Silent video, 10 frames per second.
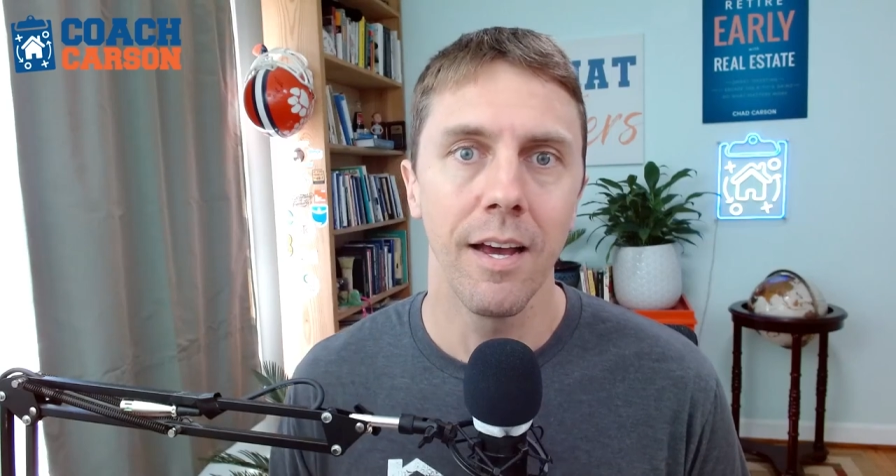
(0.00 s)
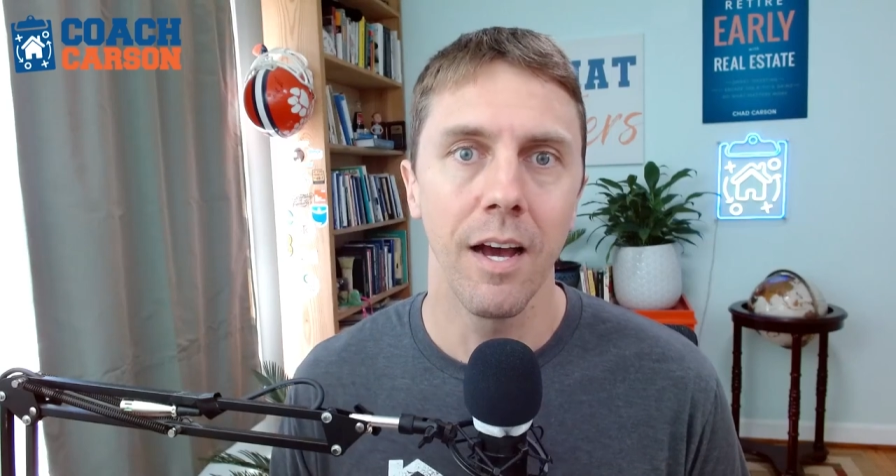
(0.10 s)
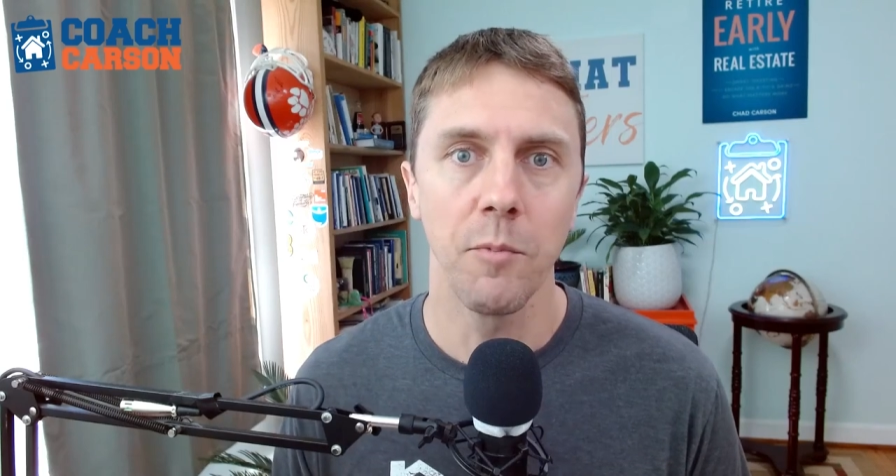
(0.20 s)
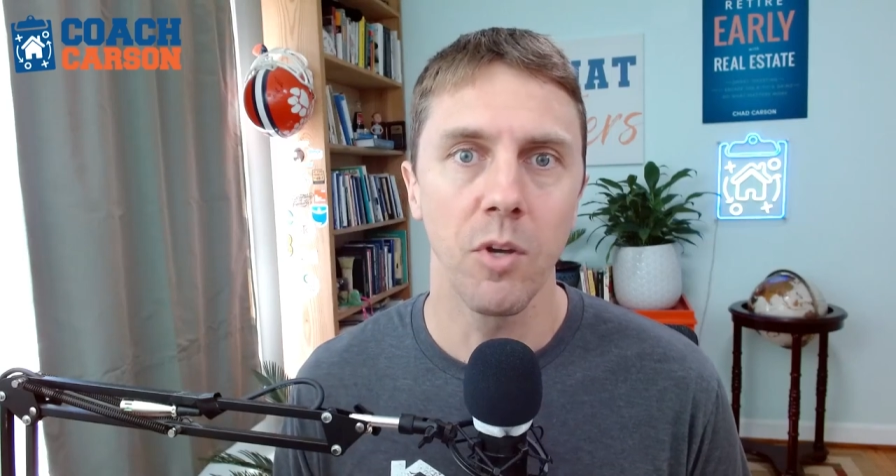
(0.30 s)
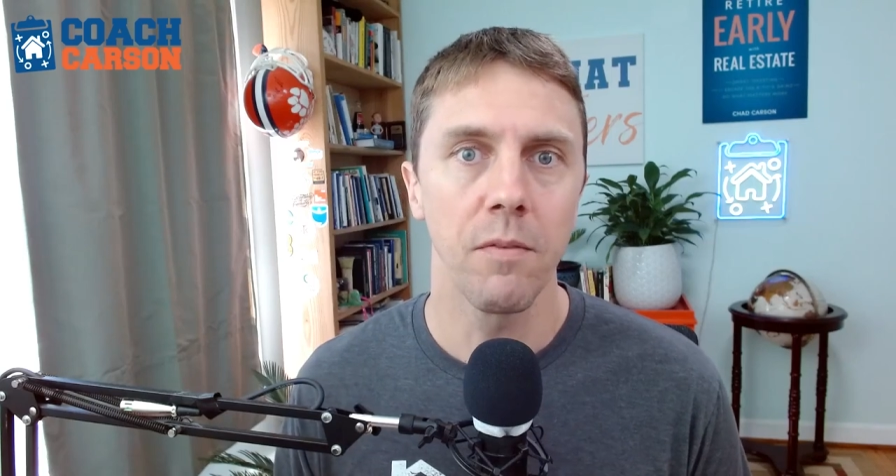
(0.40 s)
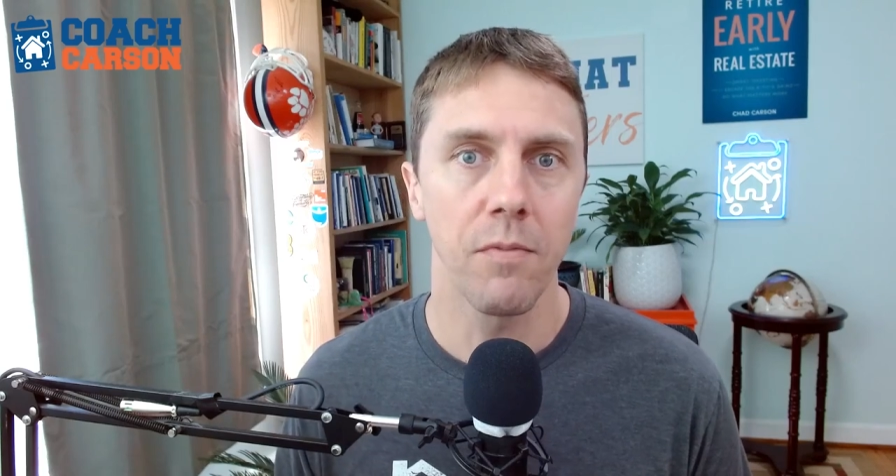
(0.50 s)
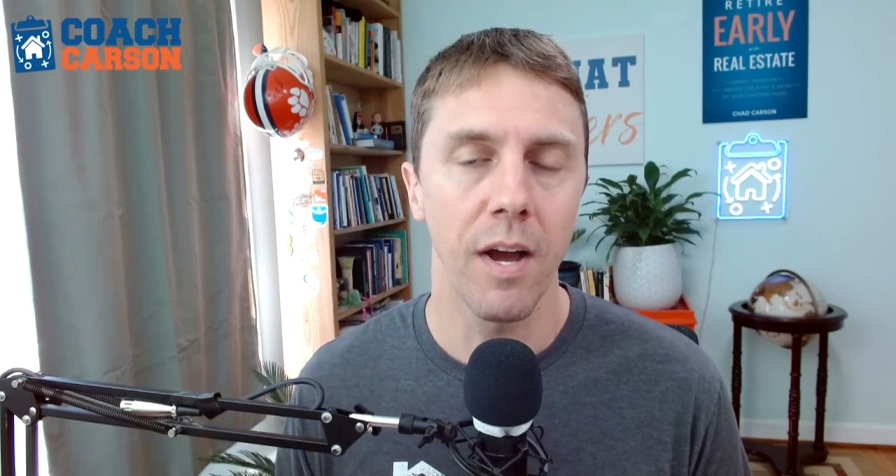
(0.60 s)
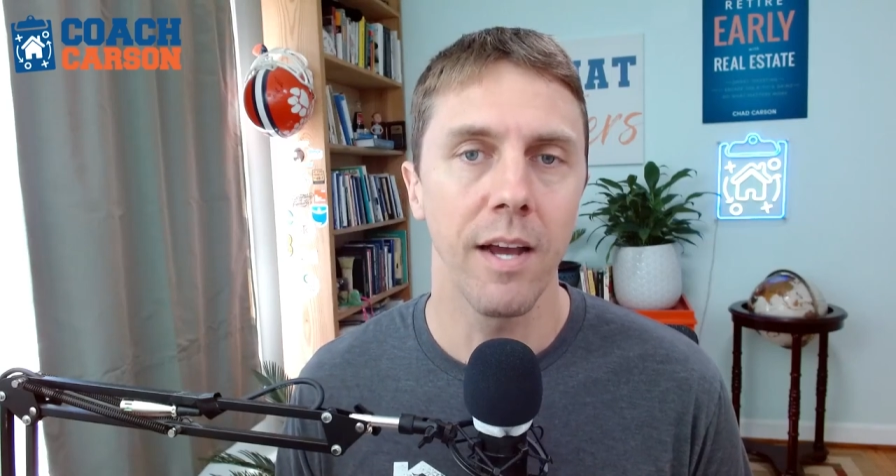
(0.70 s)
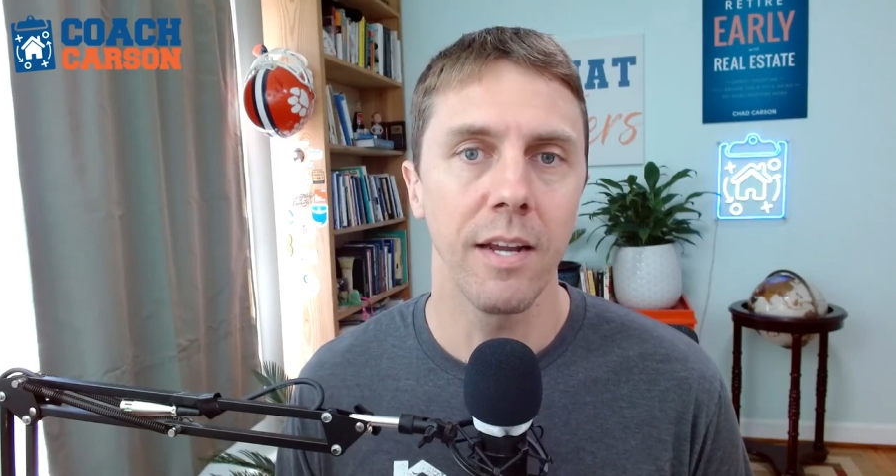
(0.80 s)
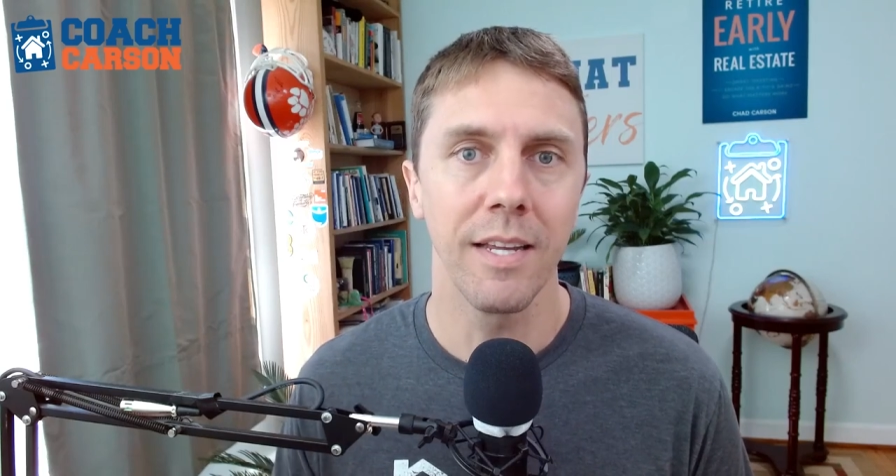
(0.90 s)
um, you can
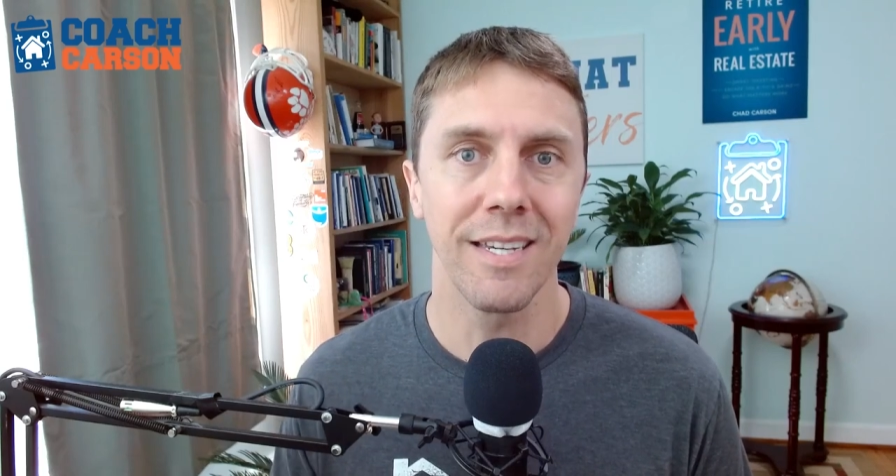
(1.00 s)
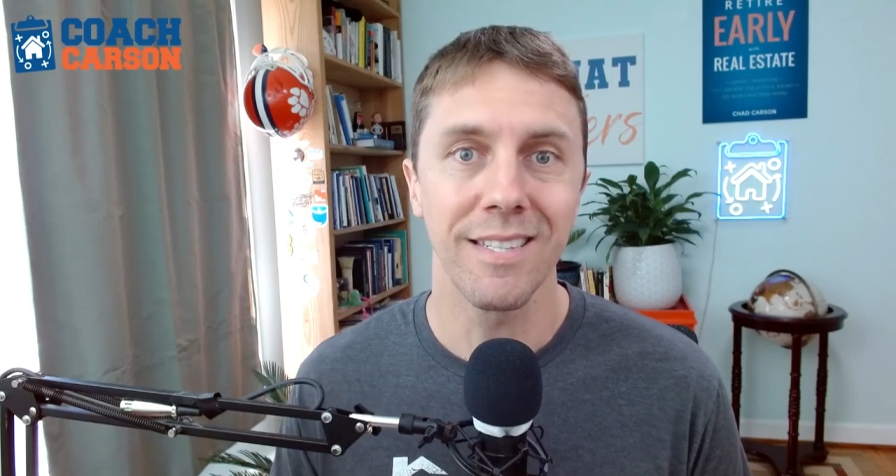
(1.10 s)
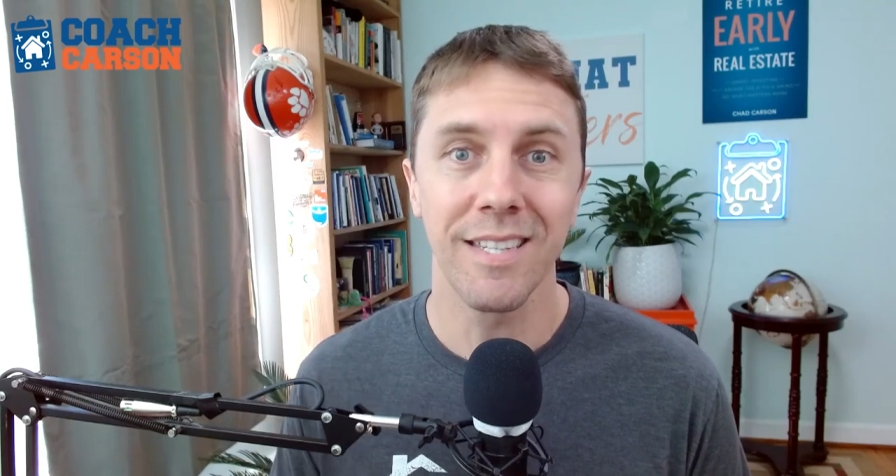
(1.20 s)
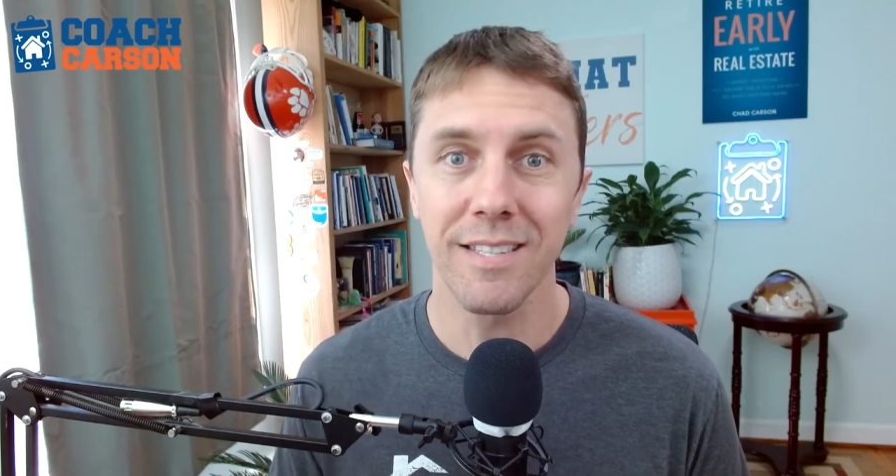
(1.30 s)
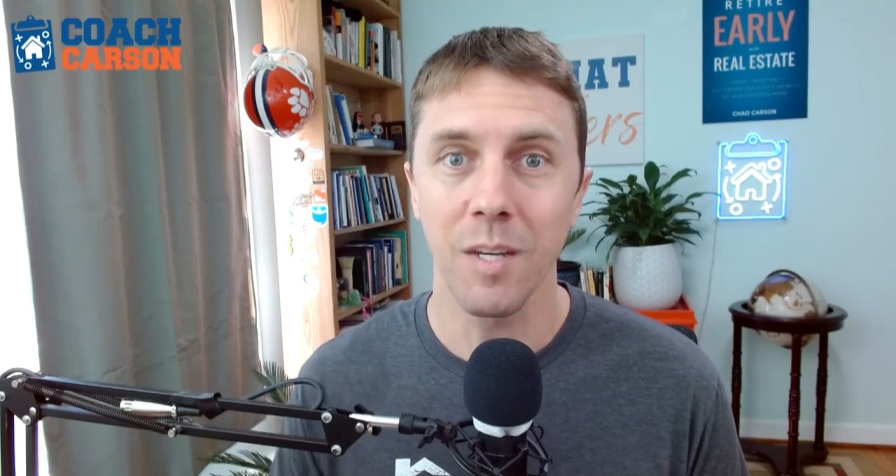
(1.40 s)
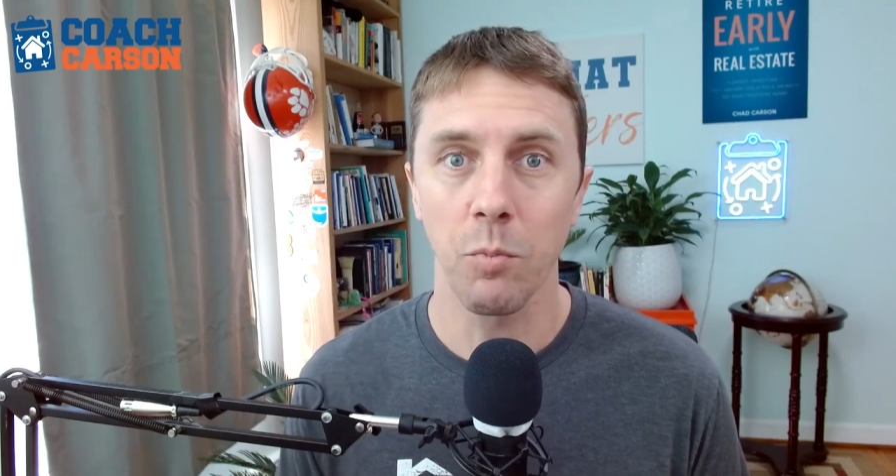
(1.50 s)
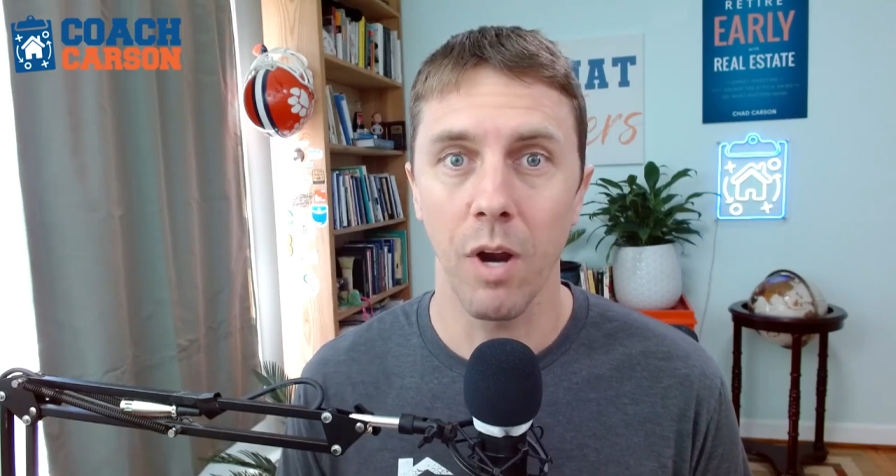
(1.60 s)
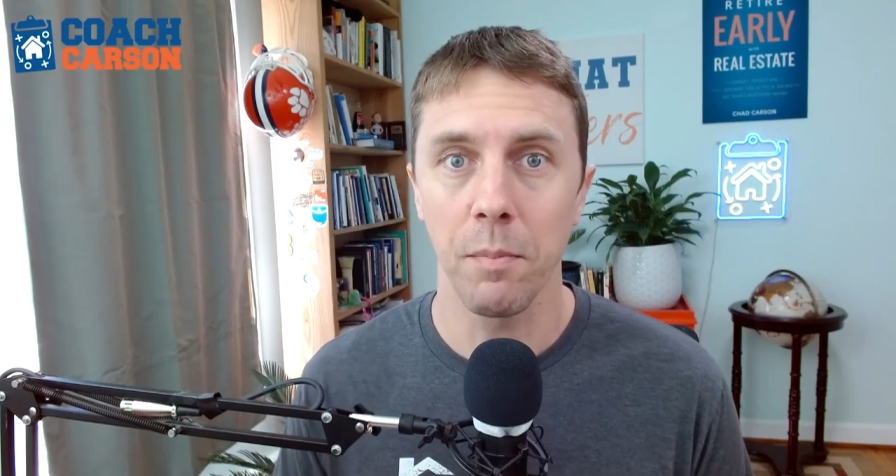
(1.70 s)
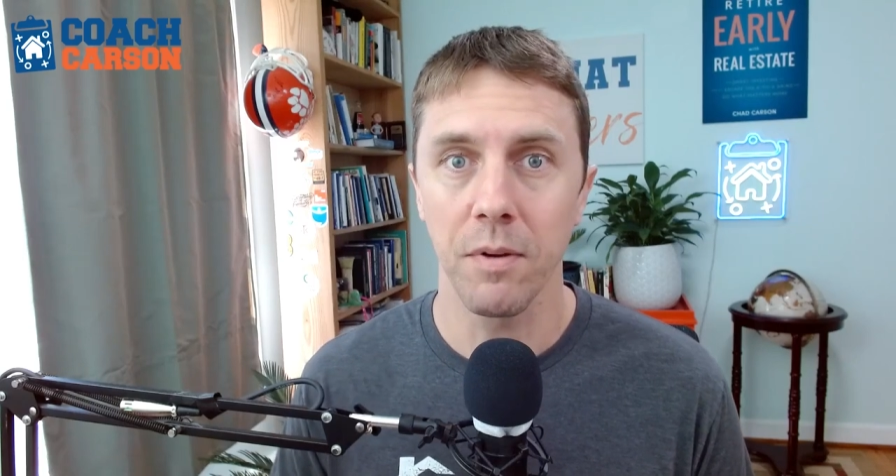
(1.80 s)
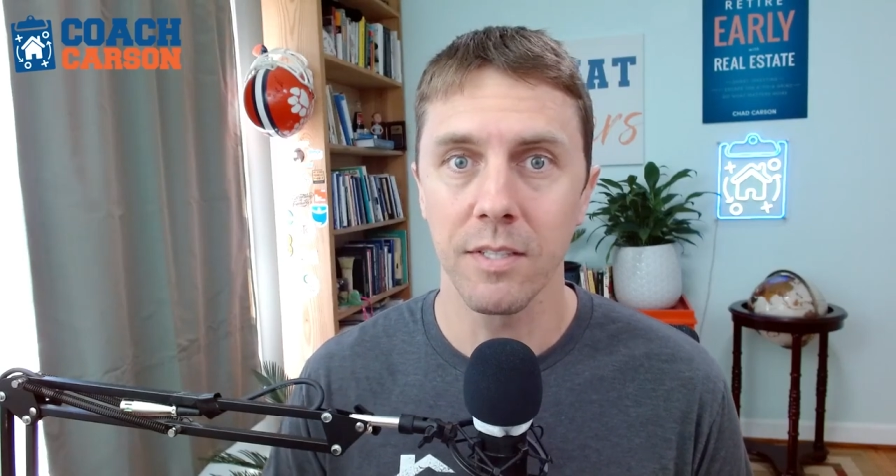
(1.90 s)
find existing
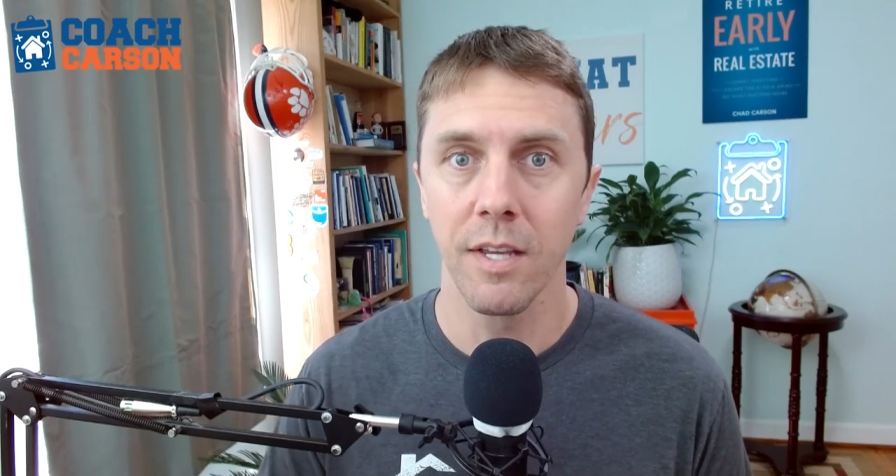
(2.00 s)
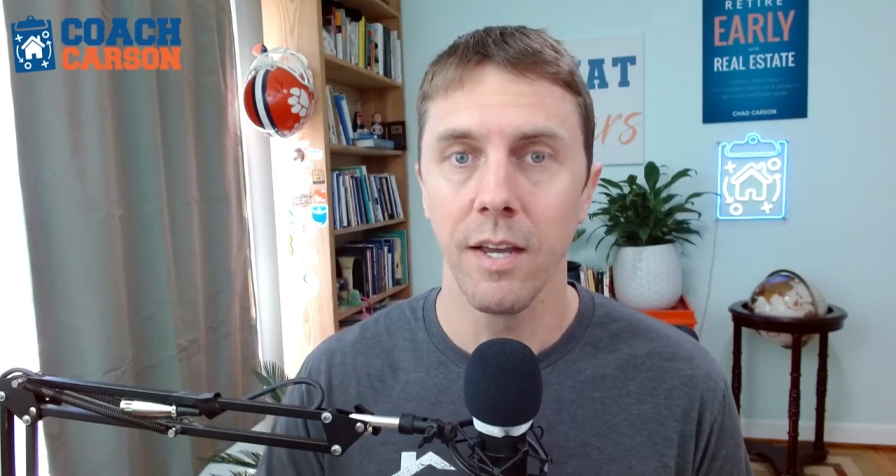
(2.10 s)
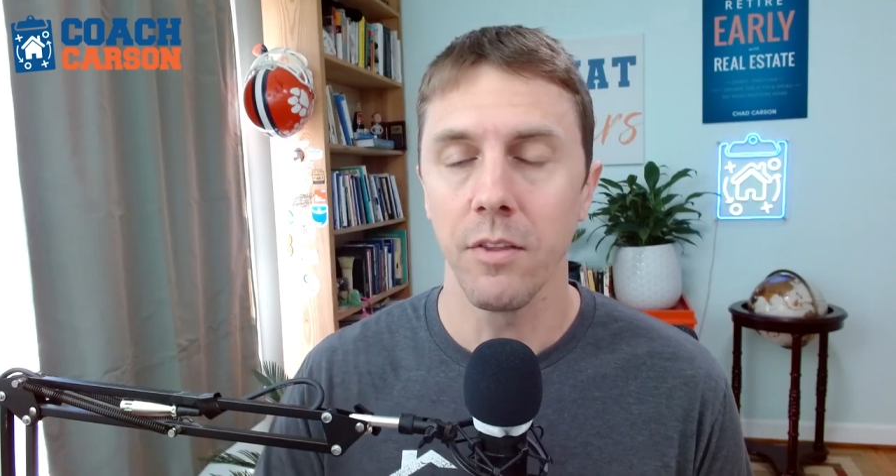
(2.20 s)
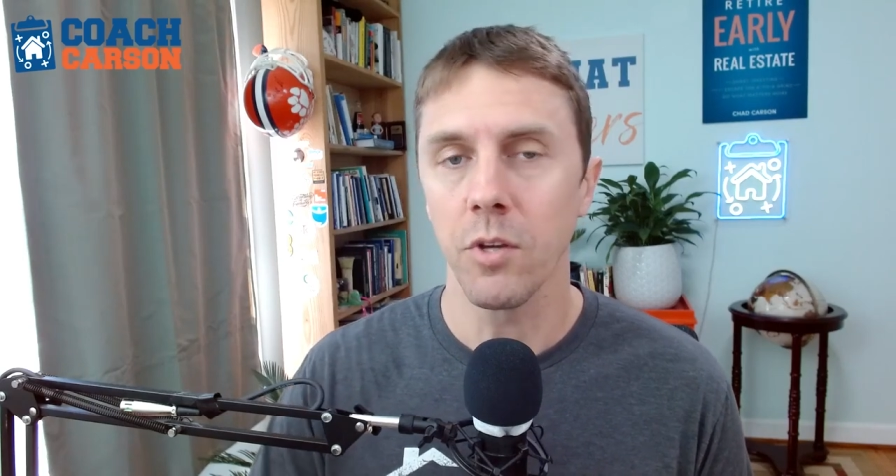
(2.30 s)
properties